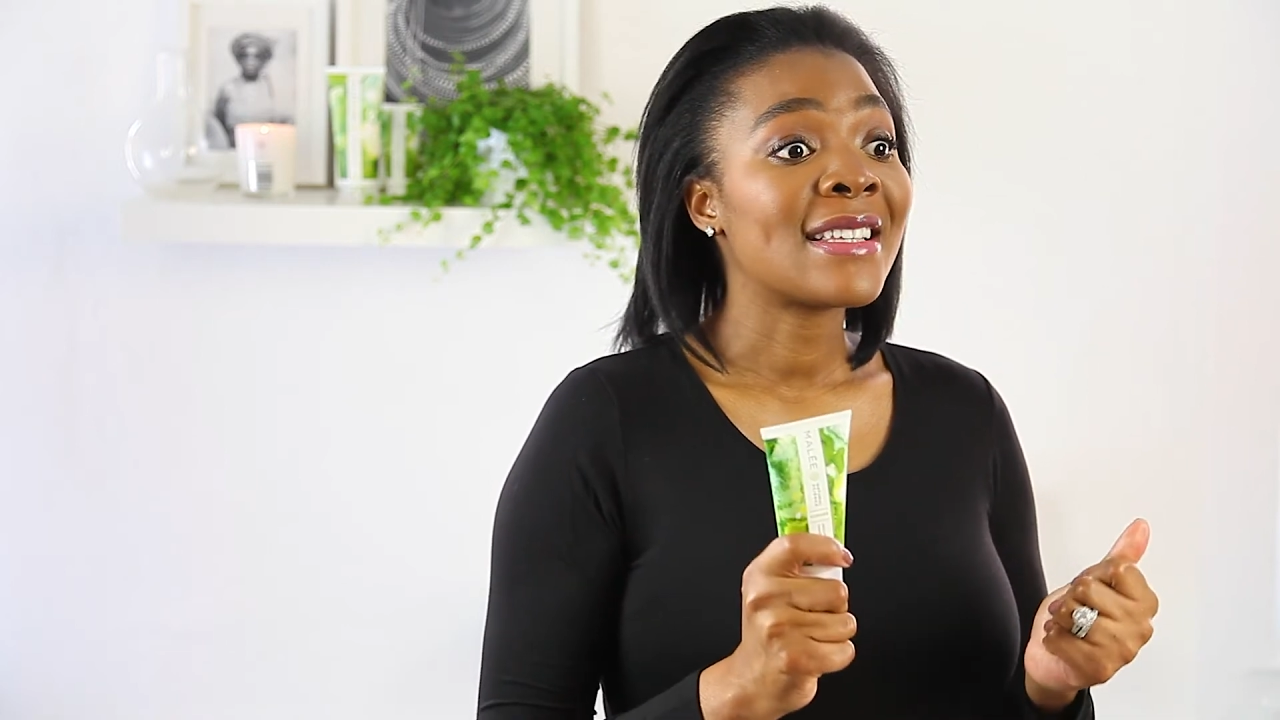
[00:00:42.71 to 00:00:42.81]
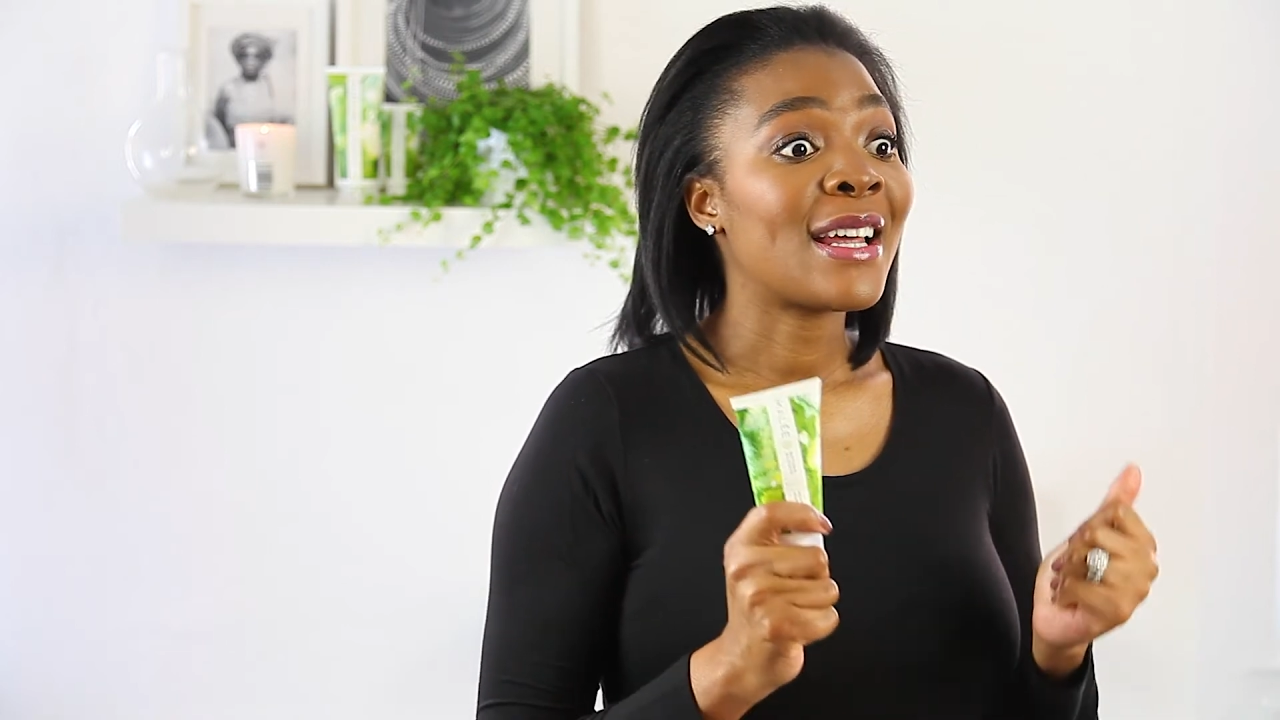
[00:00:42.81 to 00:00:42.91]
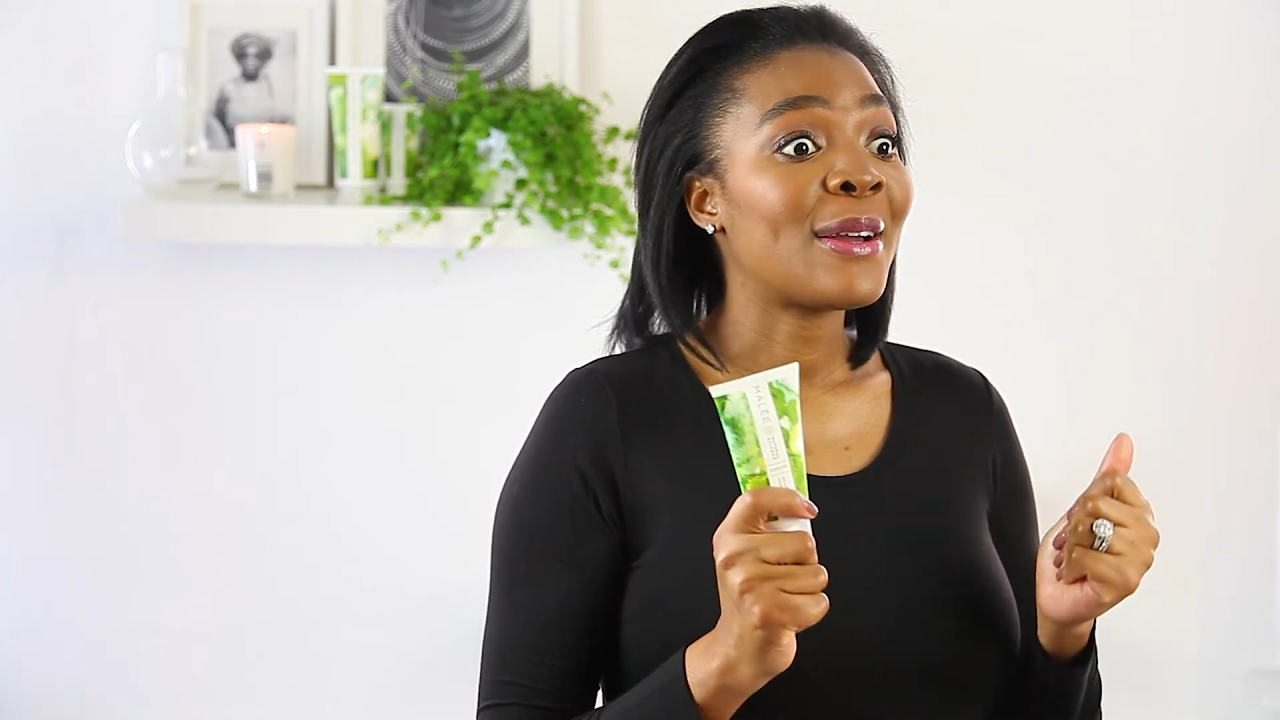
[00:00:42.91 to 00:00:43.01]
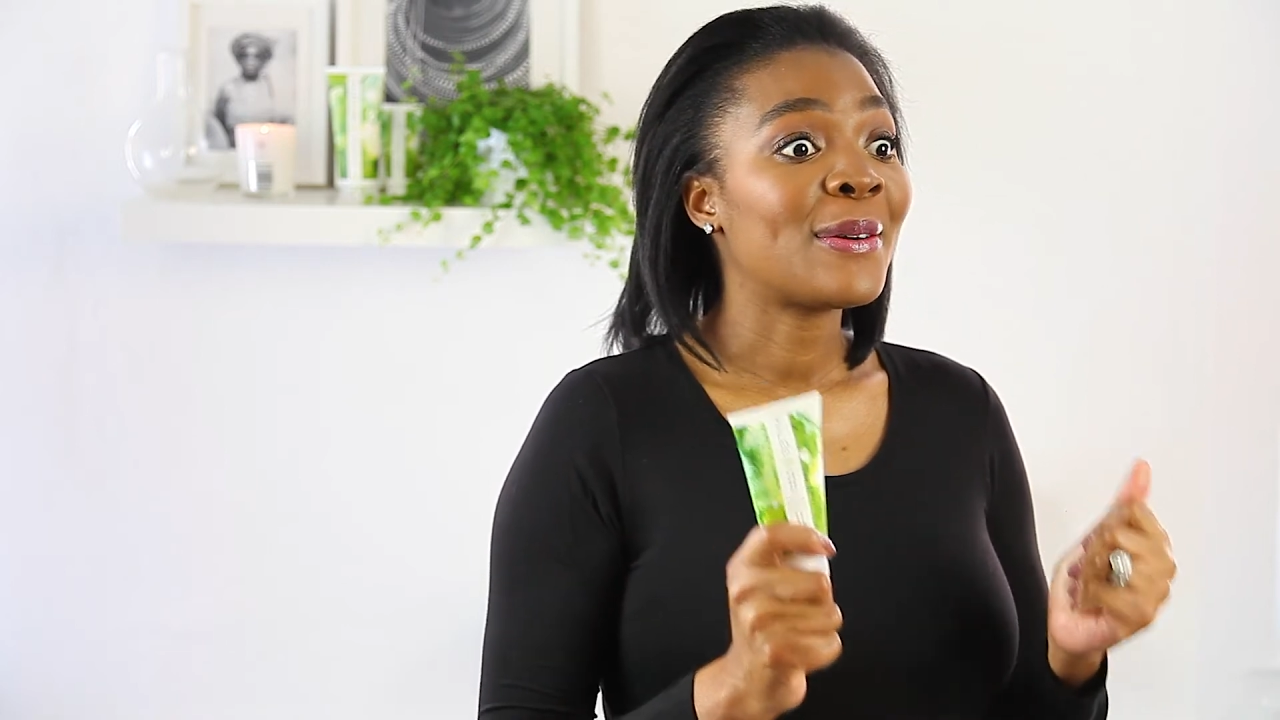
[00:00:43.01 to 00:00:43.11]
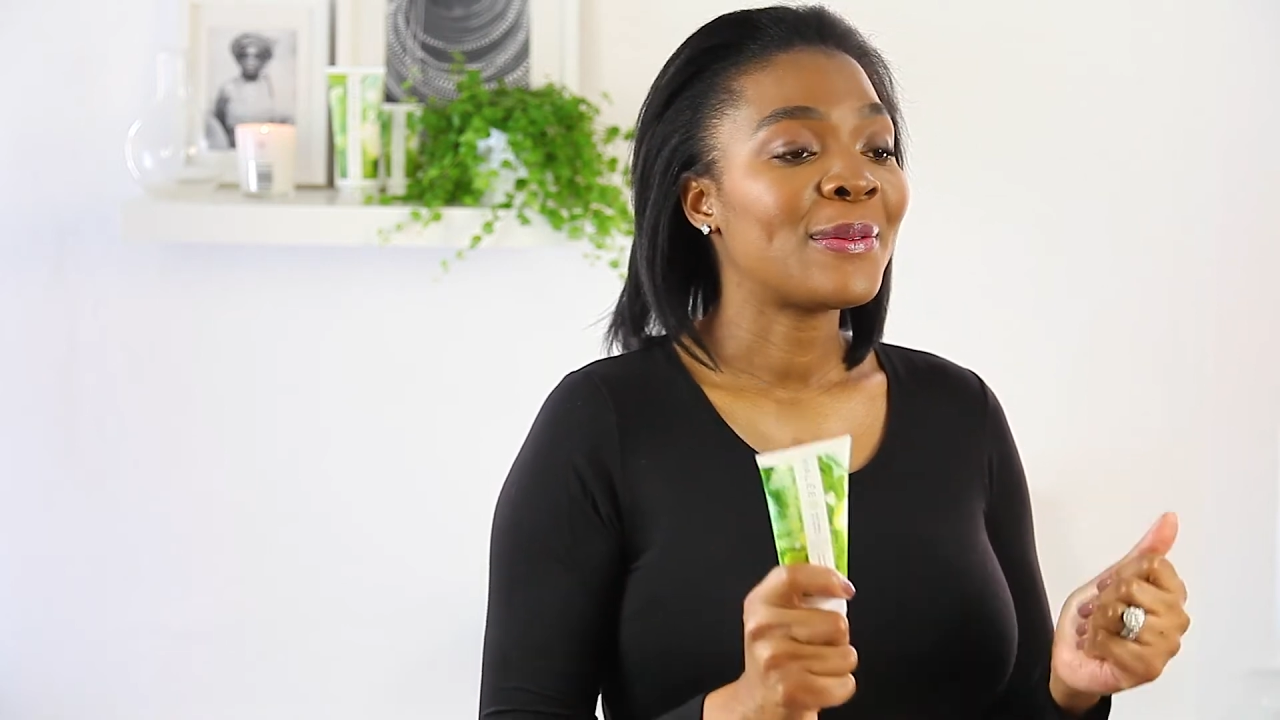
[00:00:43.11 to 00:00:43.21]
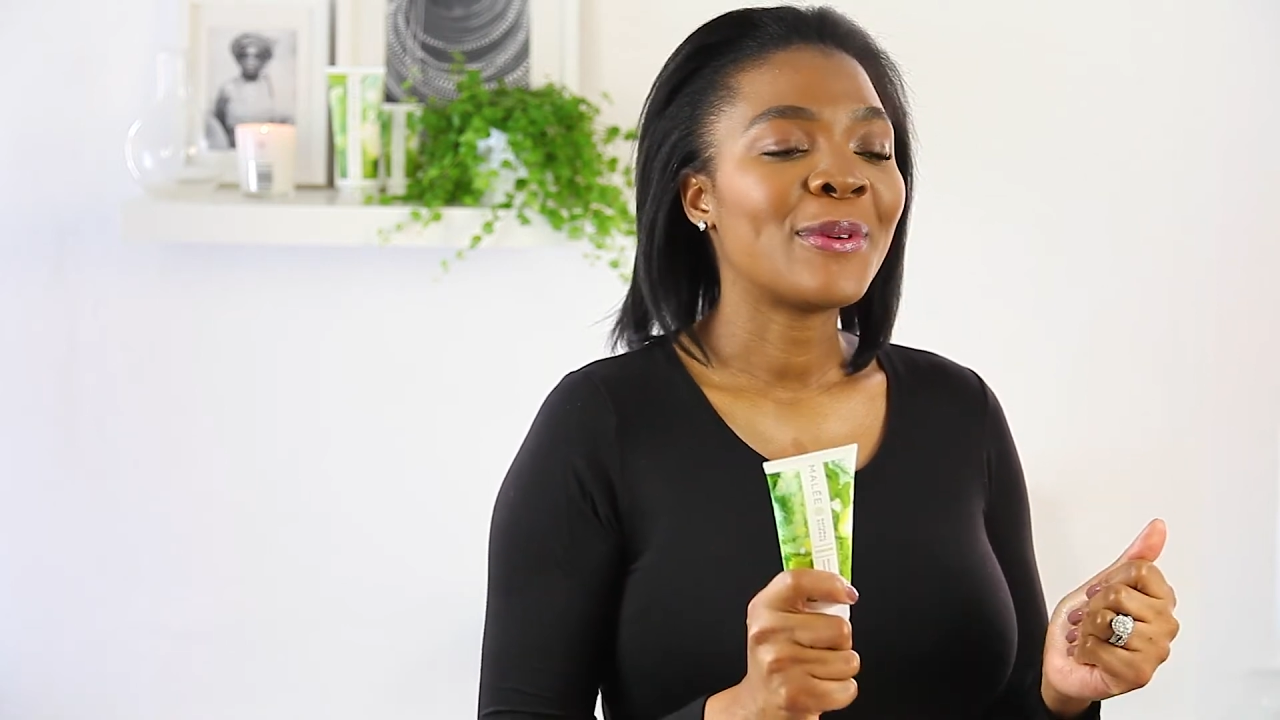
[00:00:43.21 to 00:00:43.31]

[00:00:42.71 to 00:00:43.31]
that I